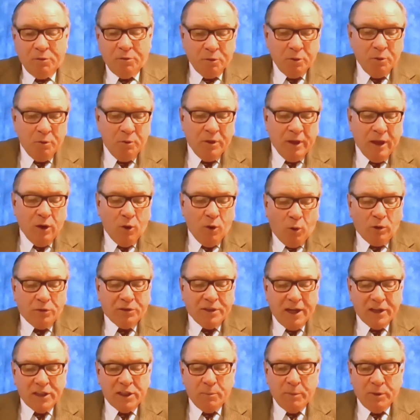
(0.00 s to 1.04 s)
through the
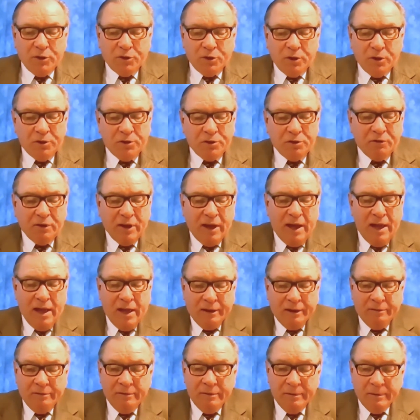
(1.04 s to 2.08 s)
Old Testament church of
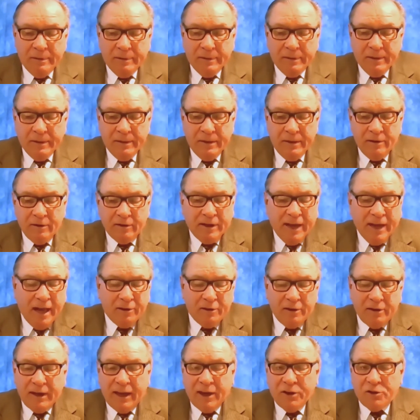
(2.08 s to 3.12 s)
God, the
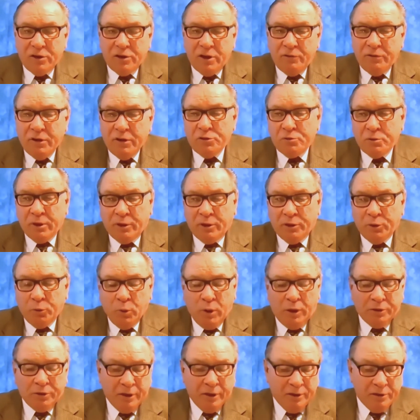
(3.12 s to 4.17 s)
congregation of Israel in
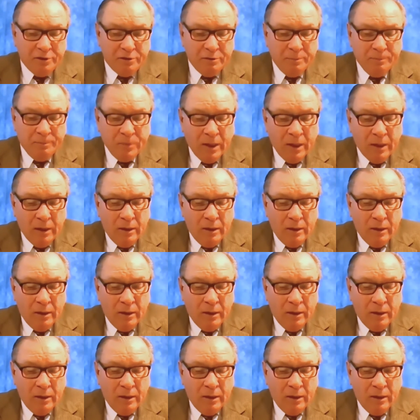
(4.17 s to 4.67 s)
the wilderness.